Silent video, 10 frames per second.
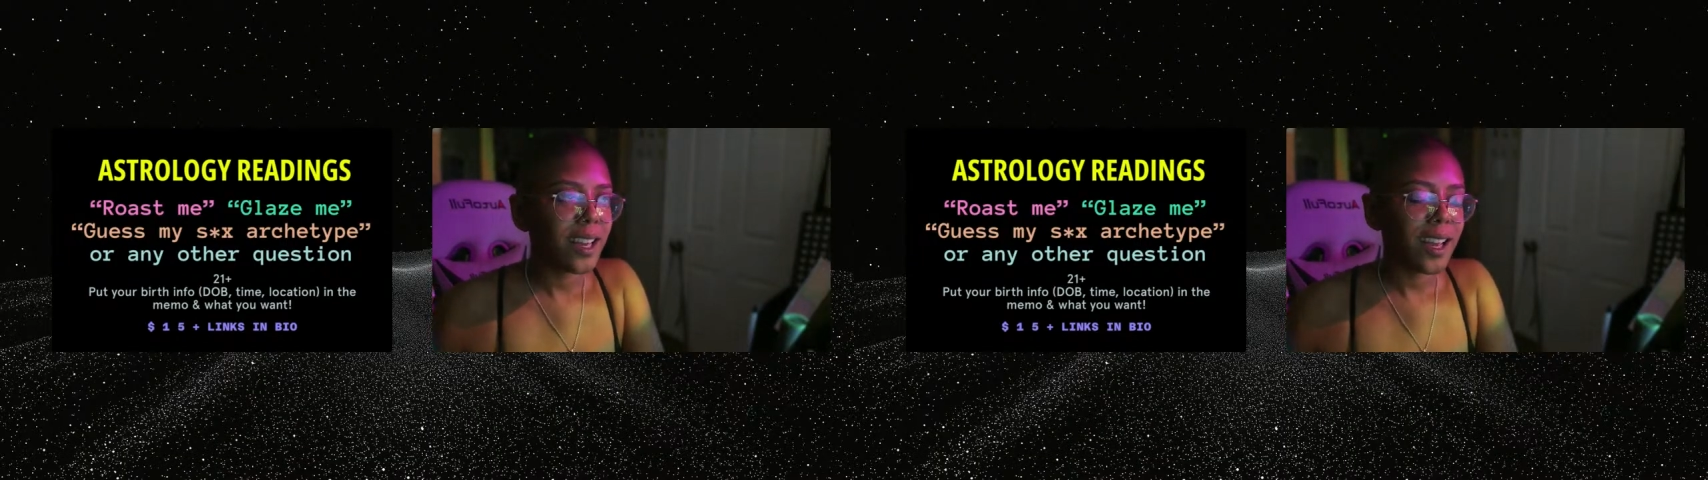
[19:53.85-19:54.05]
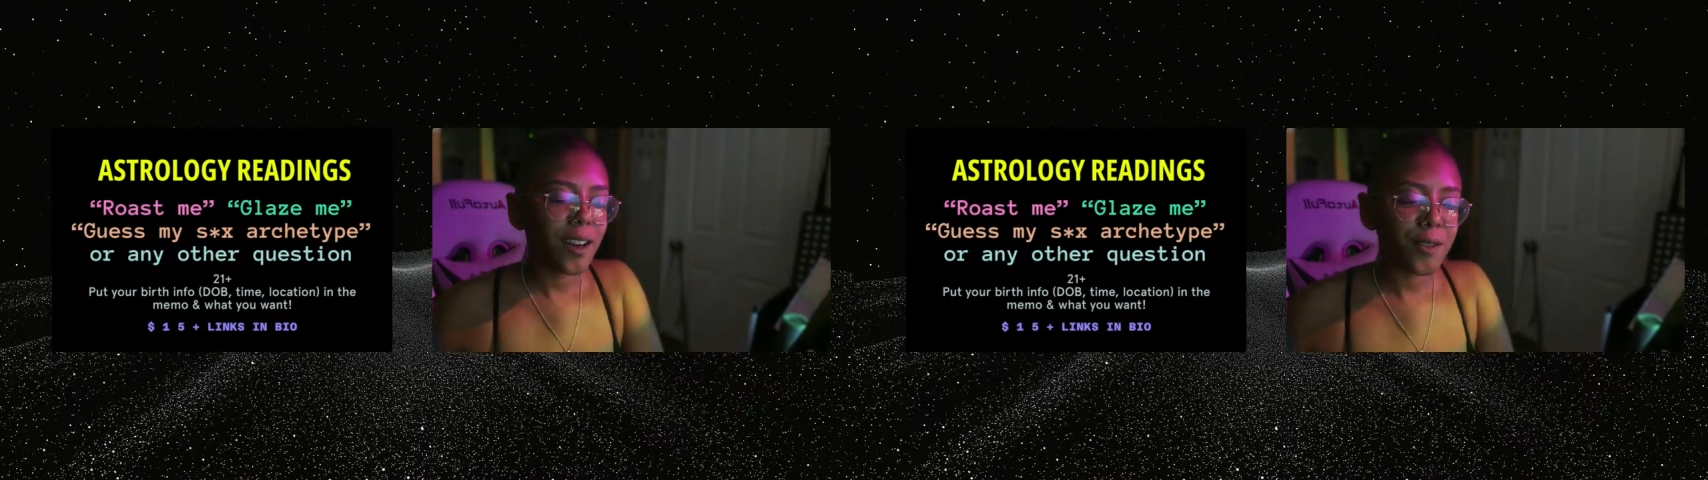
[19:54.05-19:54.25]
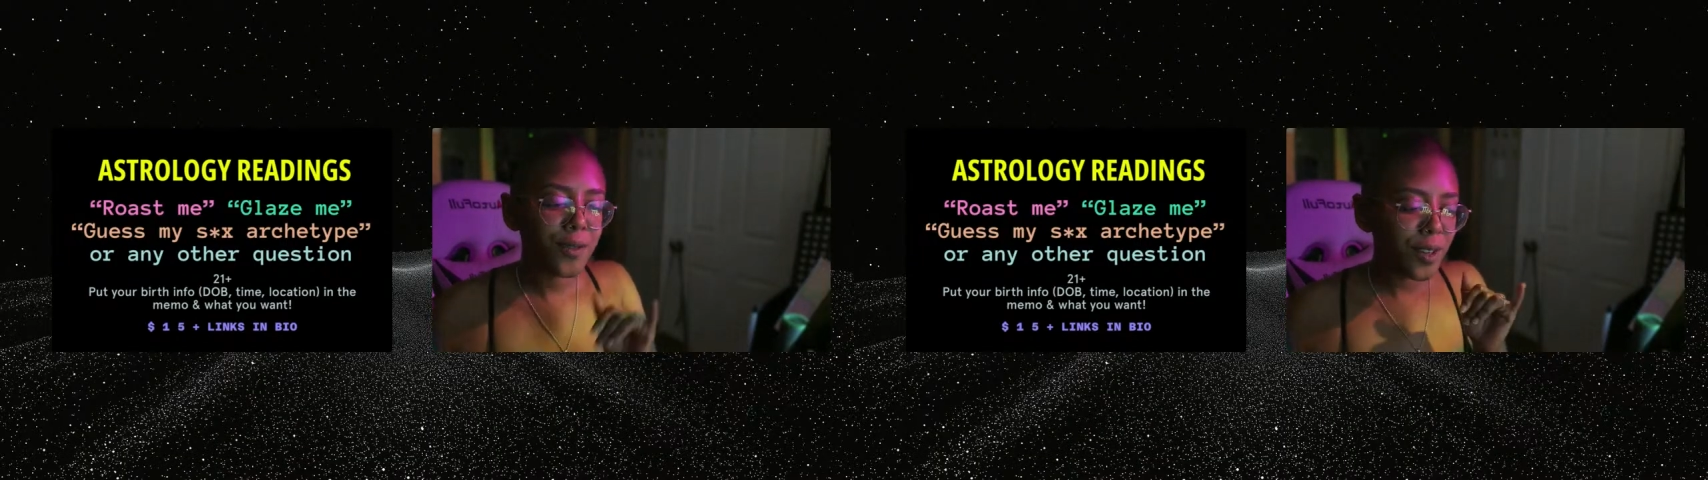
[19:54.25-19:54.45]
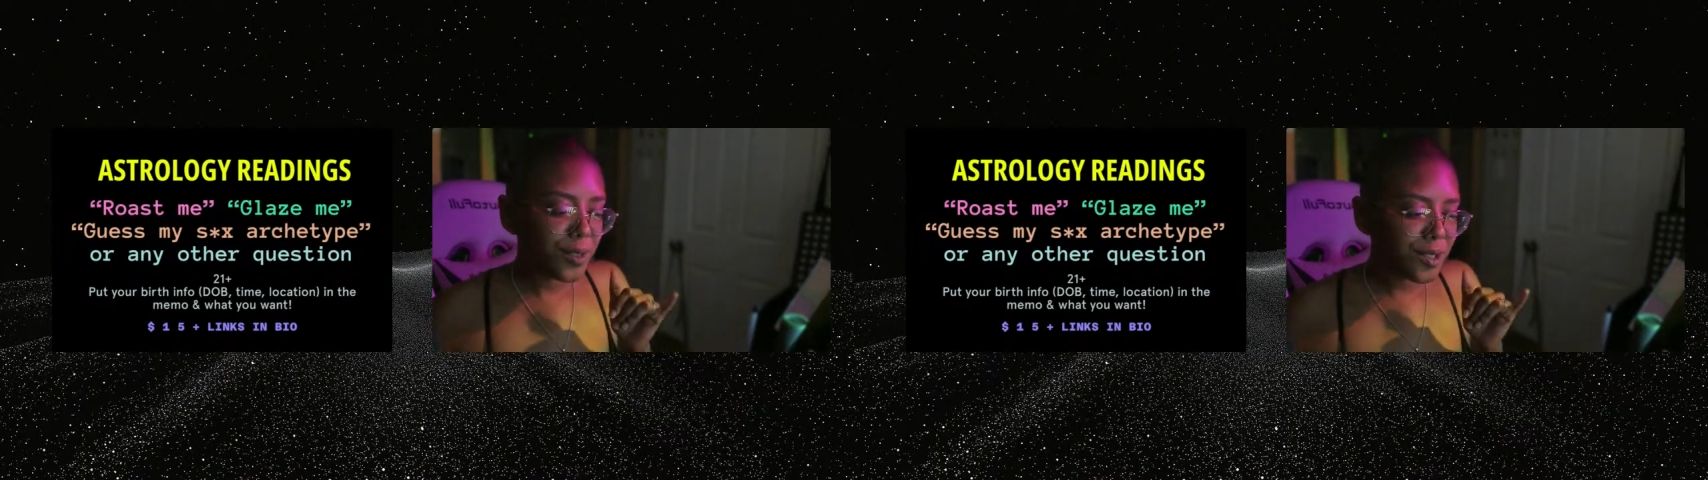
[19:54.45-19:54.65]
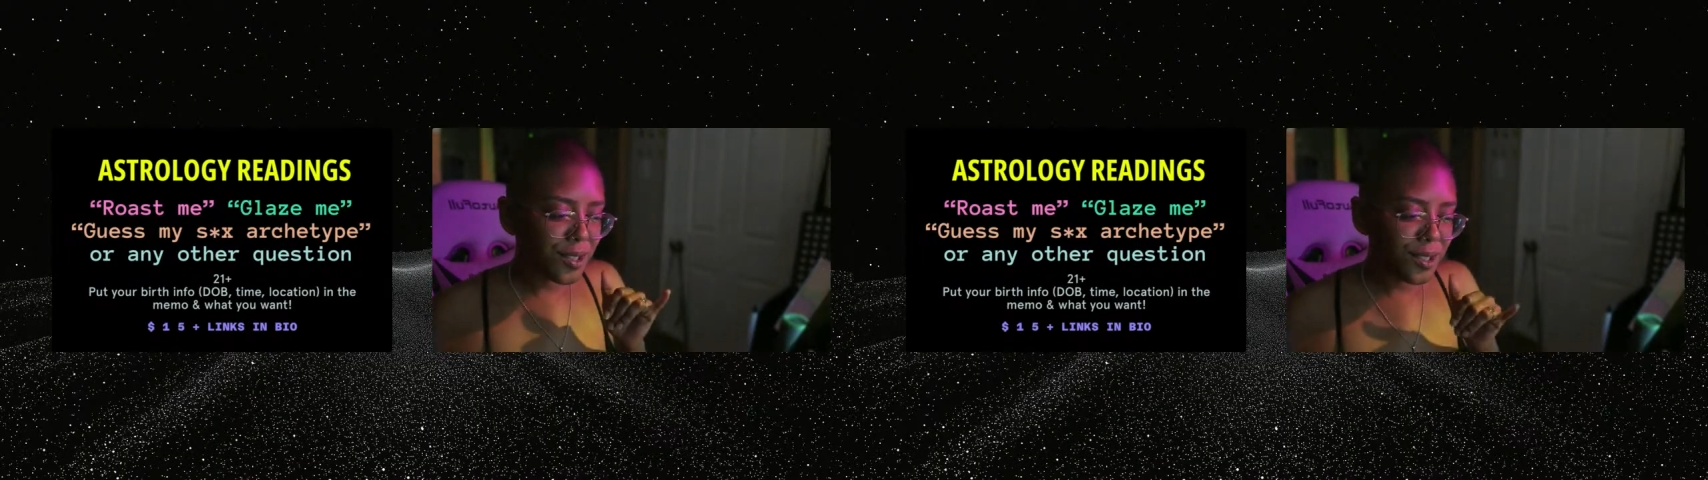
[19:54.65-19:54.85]
I'll
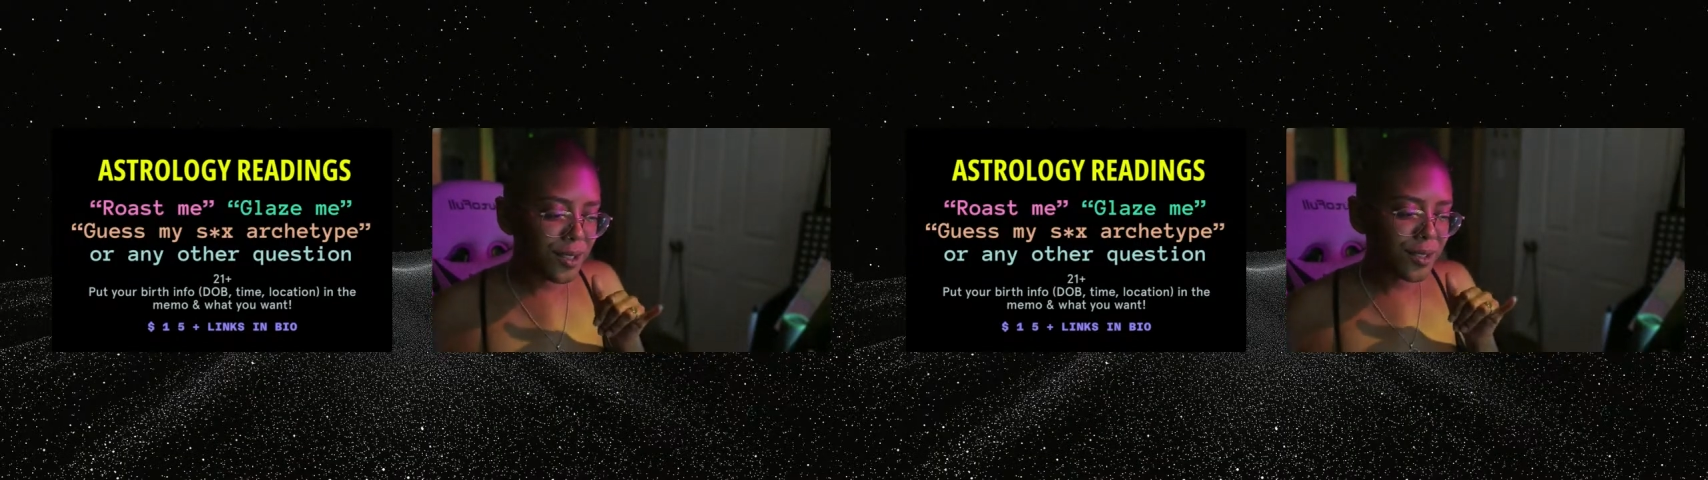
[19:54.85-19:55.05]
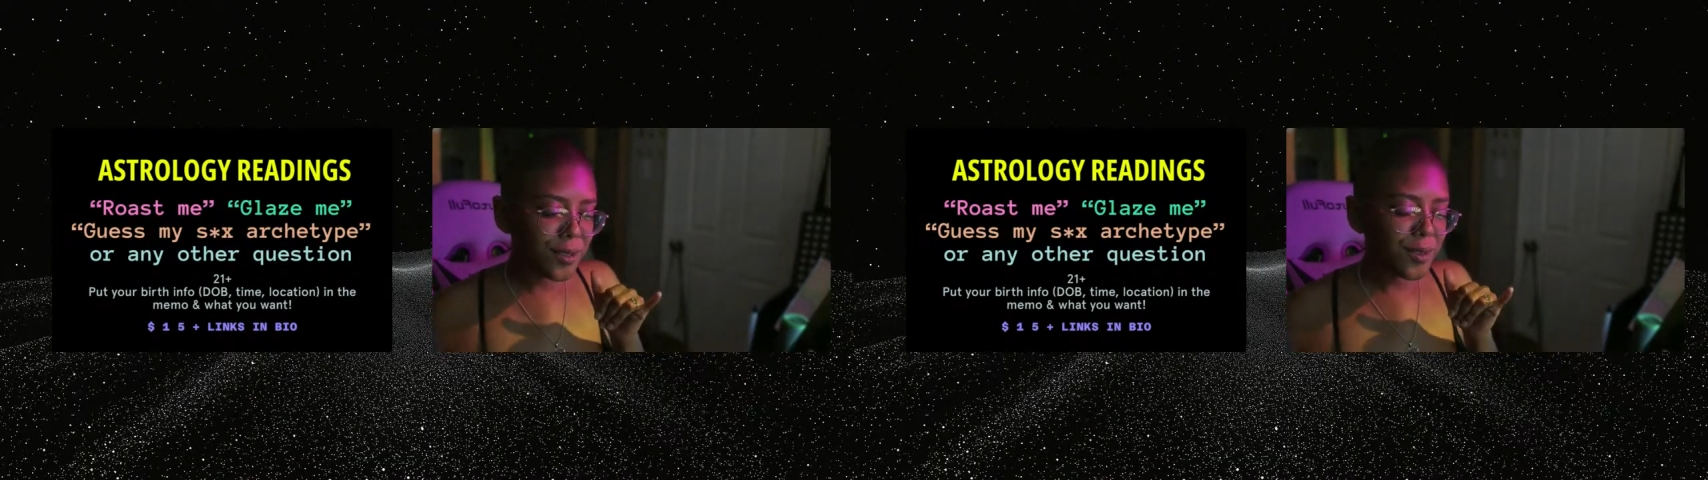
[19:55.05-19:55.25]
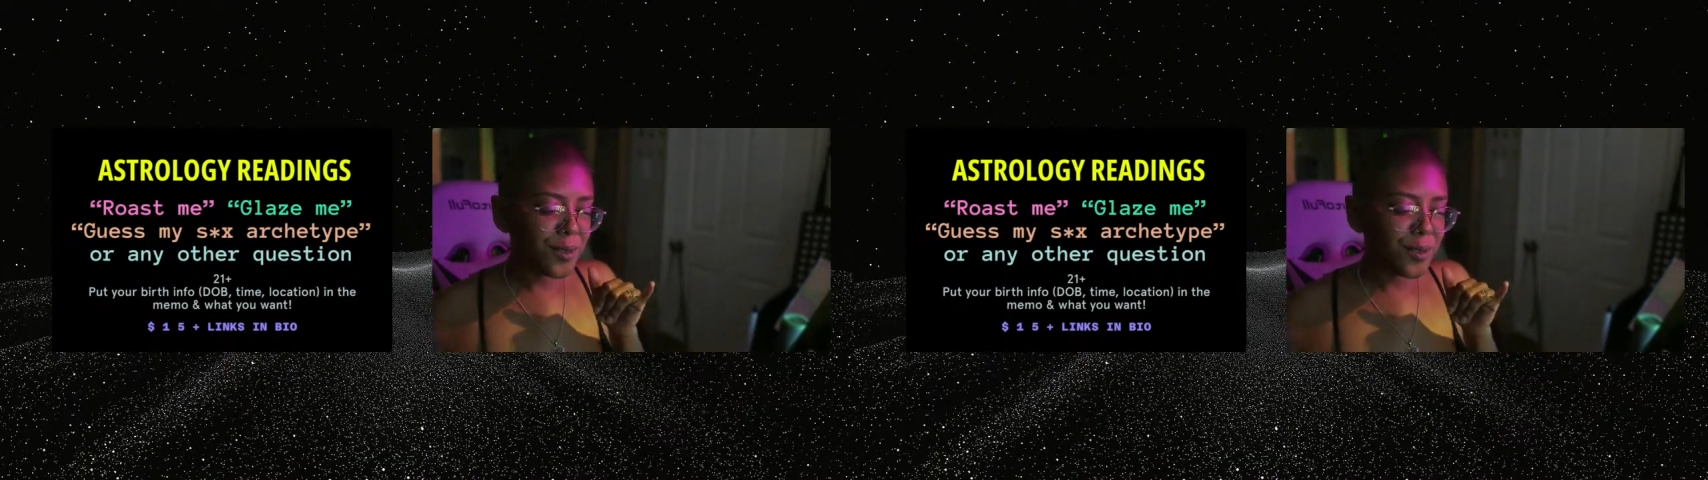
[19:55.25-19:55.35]
roast you,